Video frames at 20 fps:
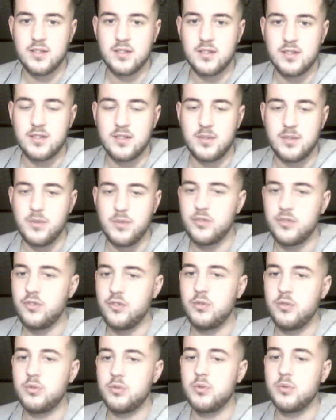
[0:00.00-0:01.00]
So once
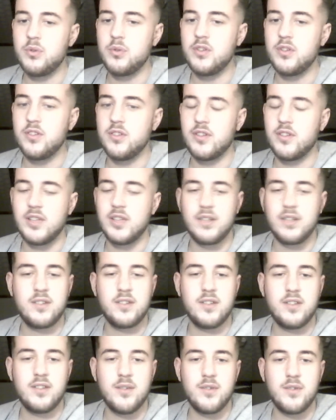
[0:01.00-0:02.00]
you do
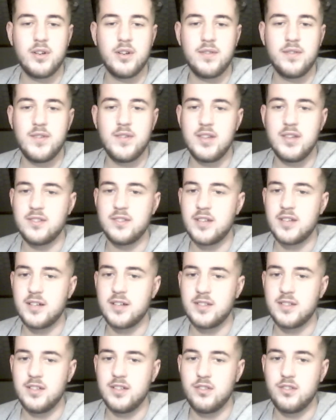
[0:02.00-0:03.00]
several of these
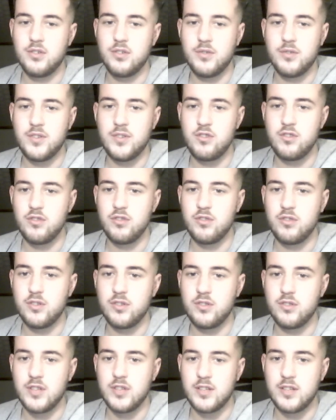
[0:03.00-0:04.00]
tactics, your vision
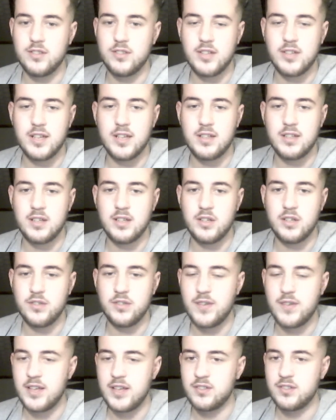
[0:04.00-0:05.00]
does start to get a lot
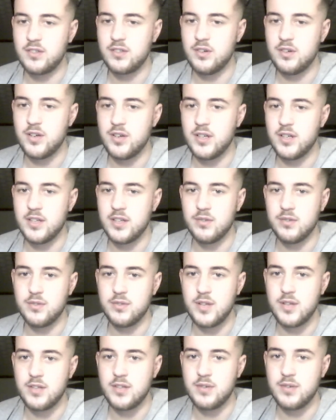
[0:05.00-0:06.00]
faster, and you
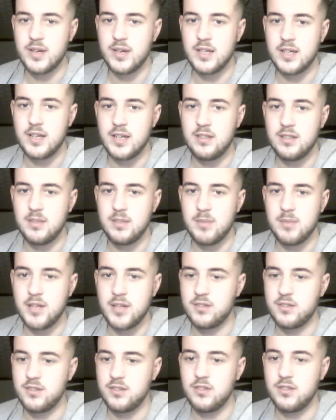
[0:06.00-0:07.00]
start recognizing
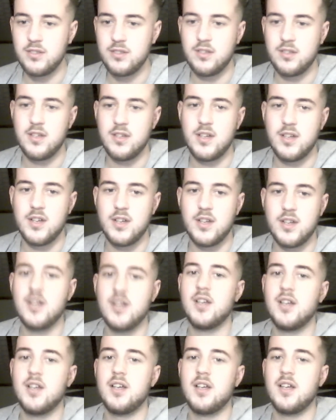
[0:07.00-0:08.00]
patterns.
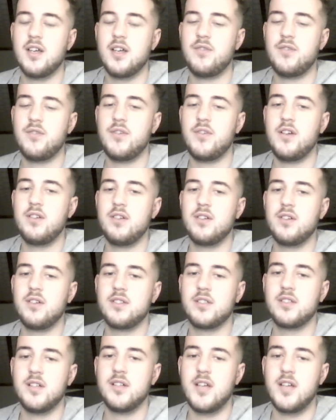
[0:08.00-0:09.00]
I think
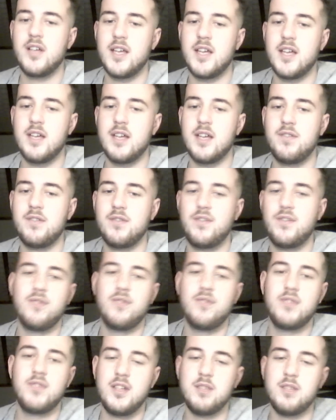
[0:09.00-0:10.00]

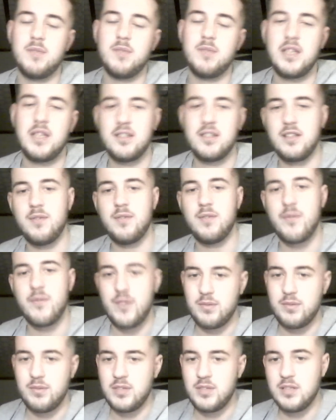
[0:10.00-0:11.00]
15 minutes, even
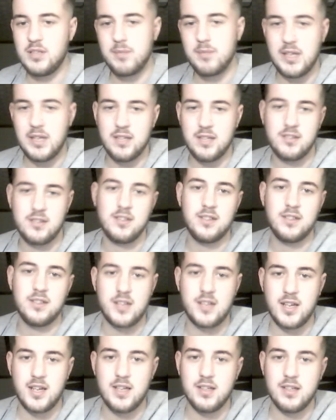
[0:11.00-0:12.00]
15 minutes a
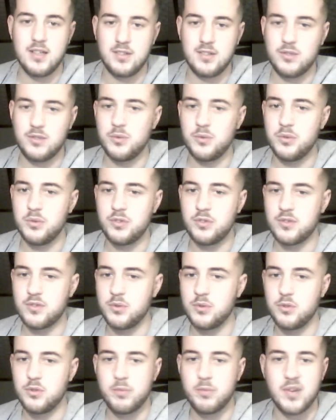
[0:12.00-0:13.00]
day is
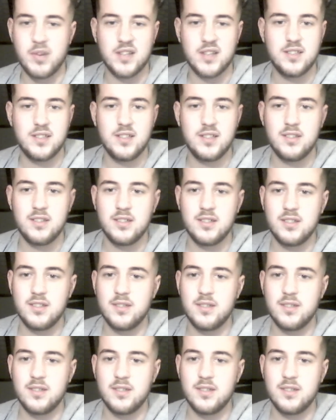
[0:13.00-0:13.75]
good practice.